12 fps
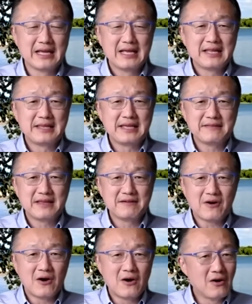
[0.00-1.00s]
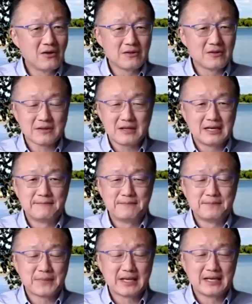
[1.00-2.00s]
they've all
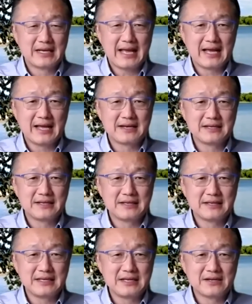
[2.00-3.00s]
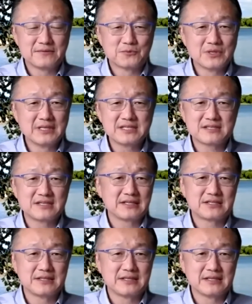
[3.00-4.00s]
had, you know, we're listening
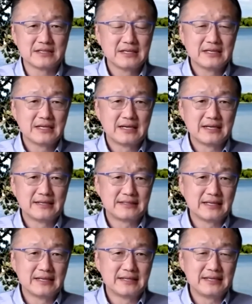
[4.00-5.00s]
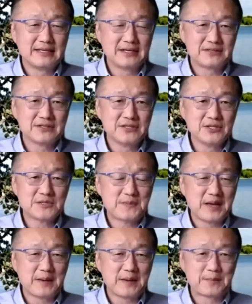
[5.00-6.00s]
to the, you know, to the
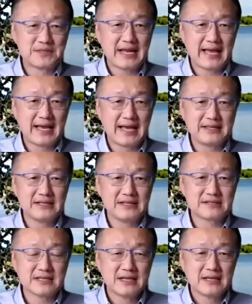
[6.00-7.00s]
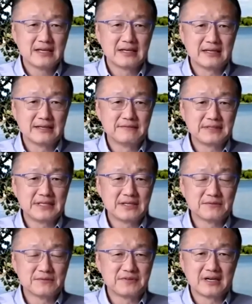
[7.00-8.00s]
newspapers and had these, you
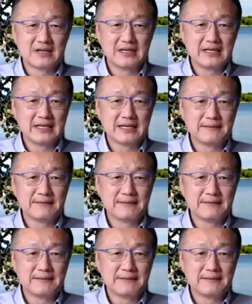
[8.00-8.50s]
know, very